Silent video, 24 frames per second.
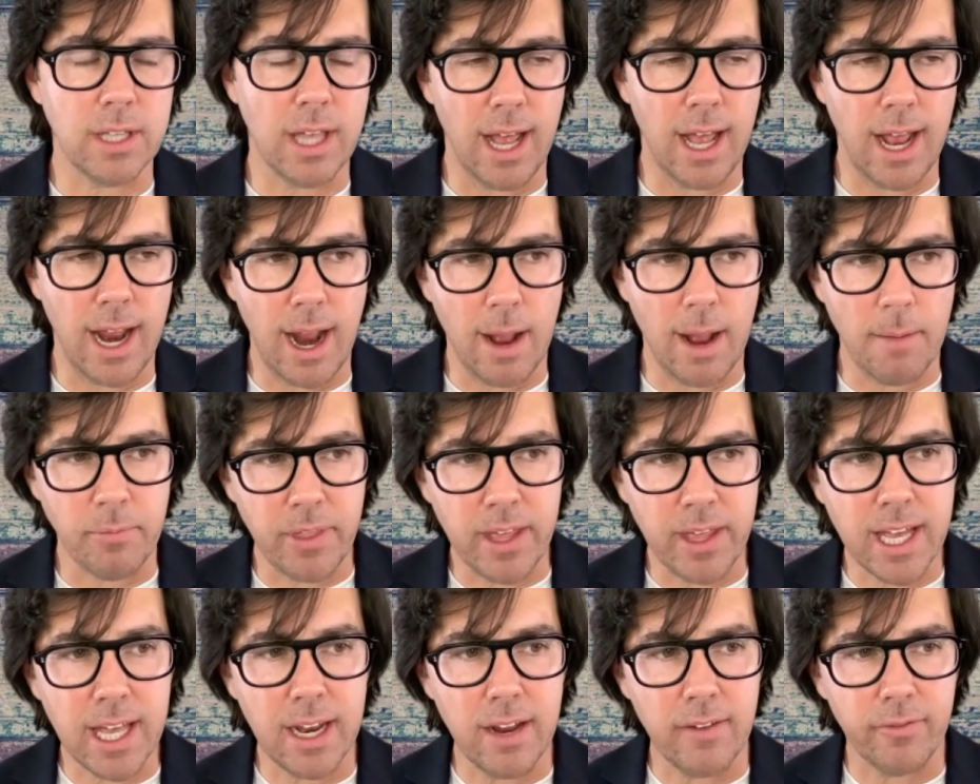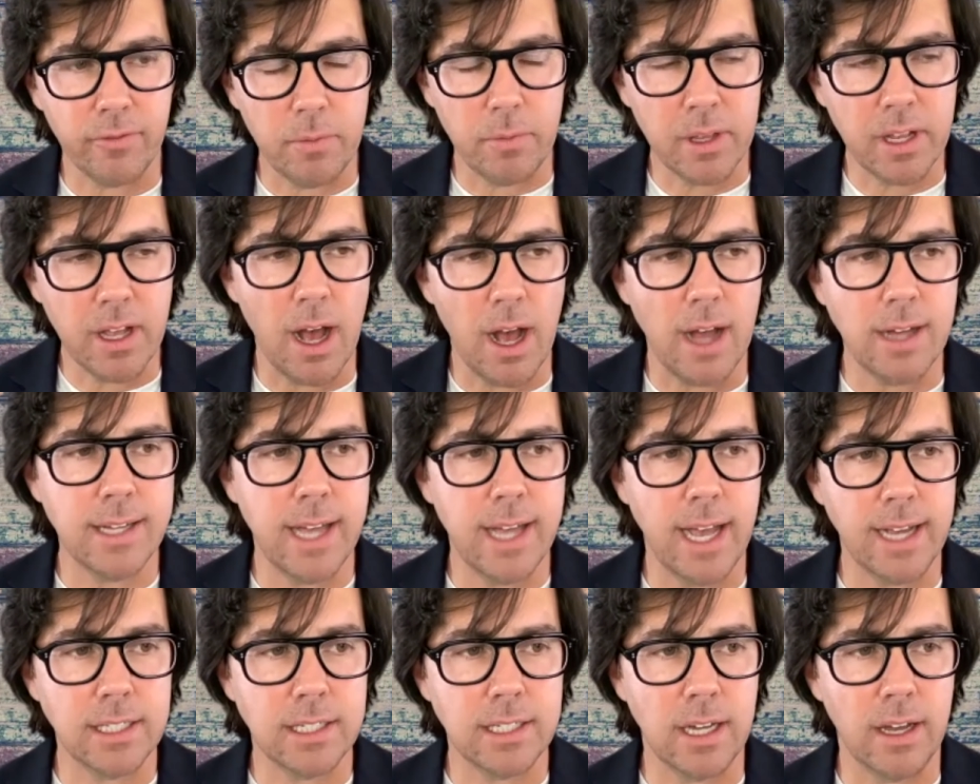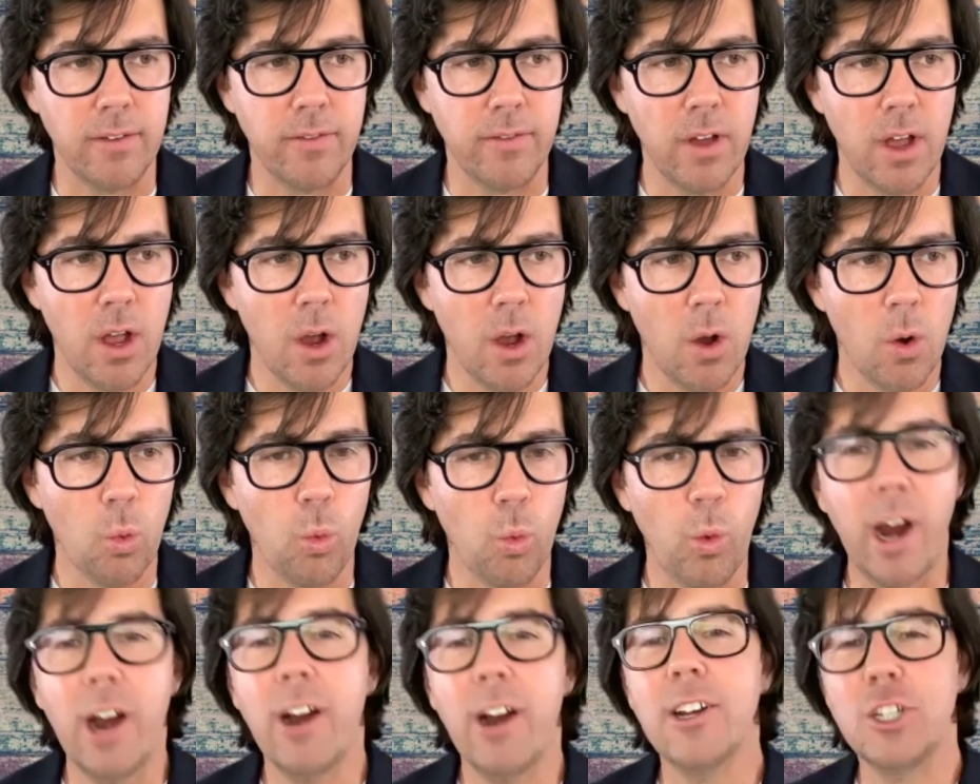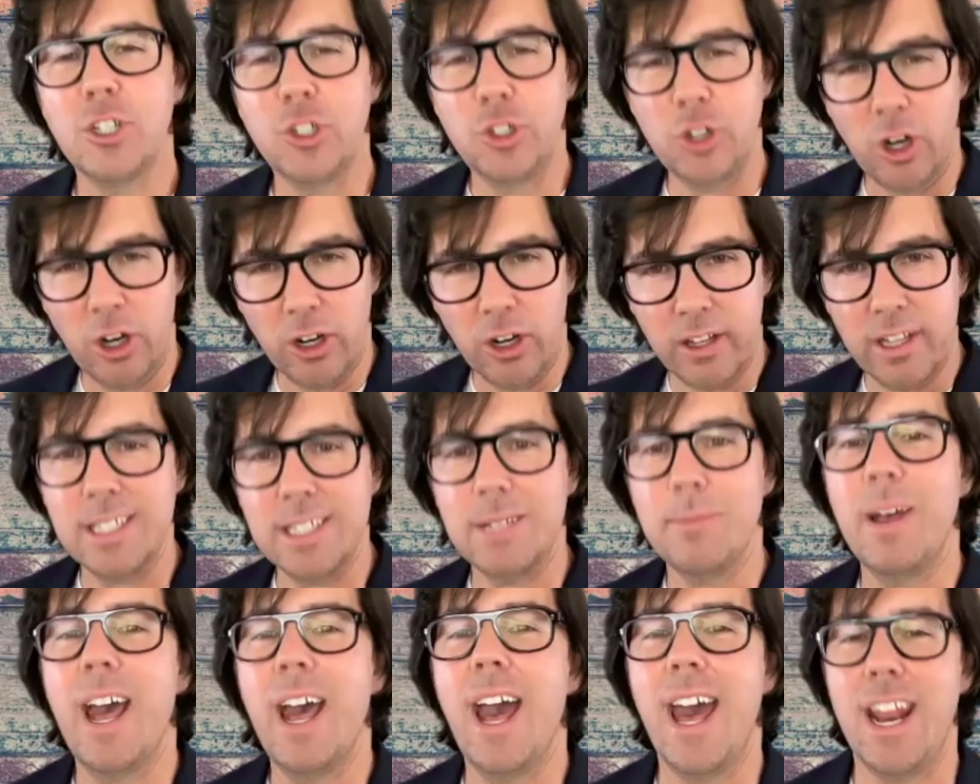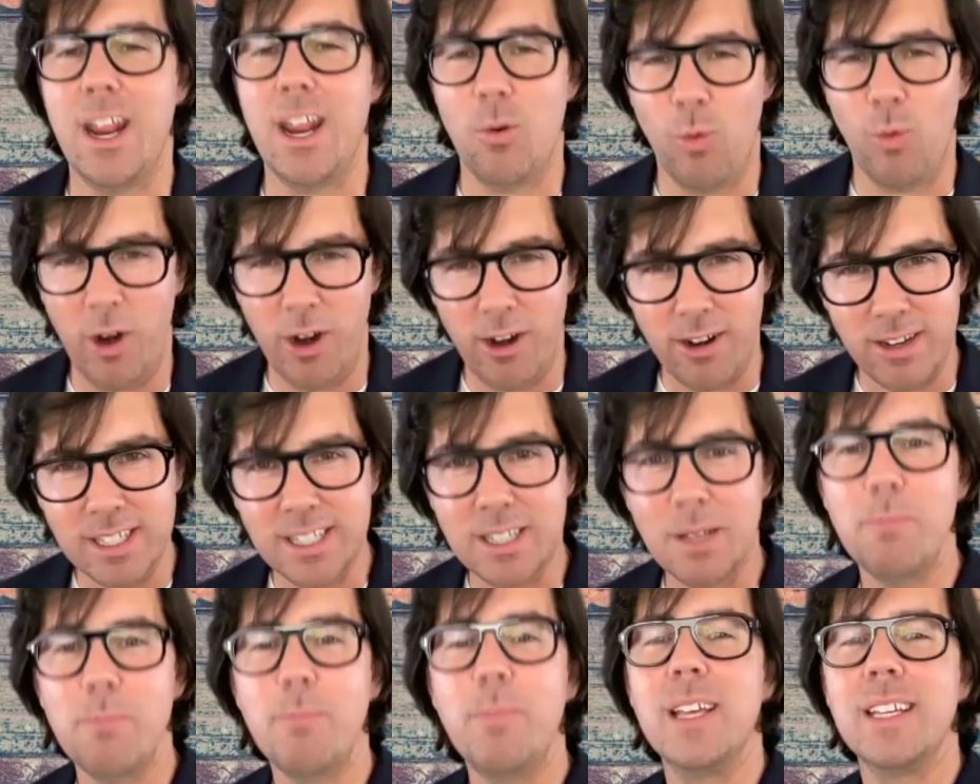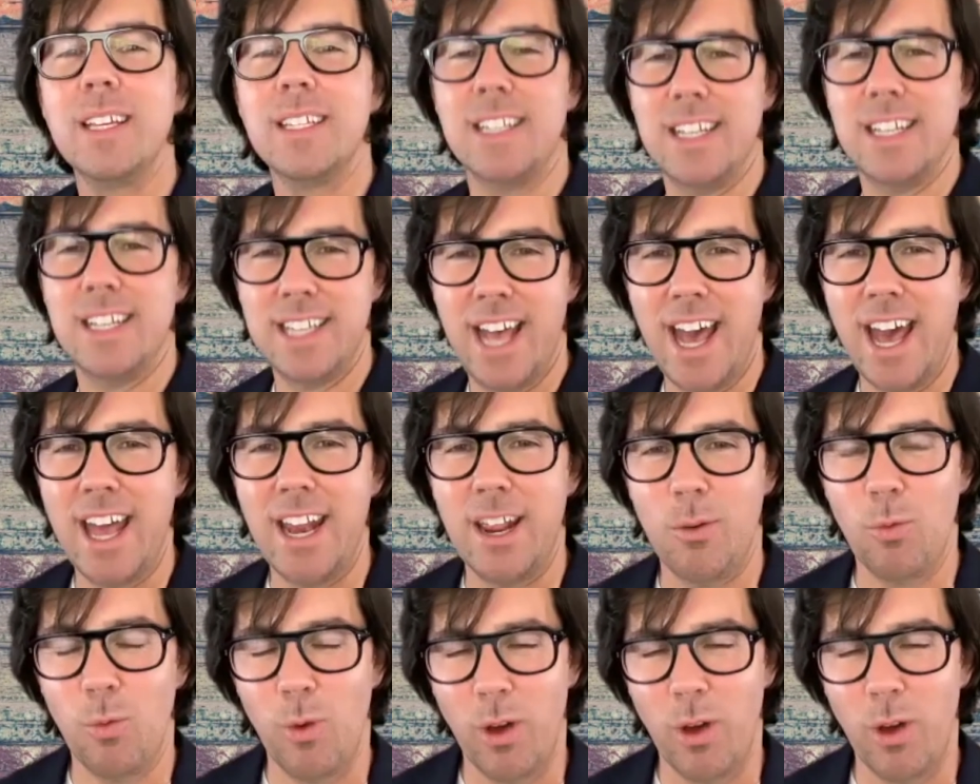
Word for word: And I'm thinking it from the context of where is journalism headed? Where is the business headed?